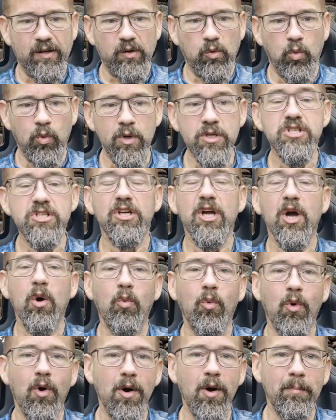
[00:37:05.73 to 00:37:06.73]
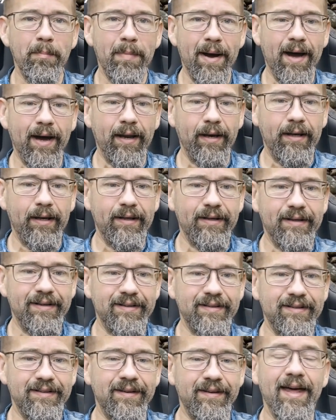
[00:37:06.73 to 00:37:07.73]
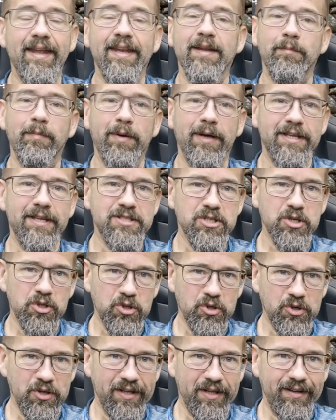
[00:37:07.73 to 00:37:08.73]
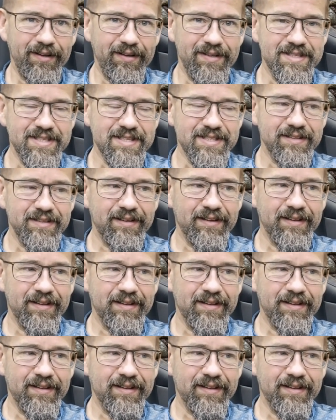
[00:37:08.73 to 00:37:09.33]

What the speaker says: would you go wrong buying it? That depends on your needs.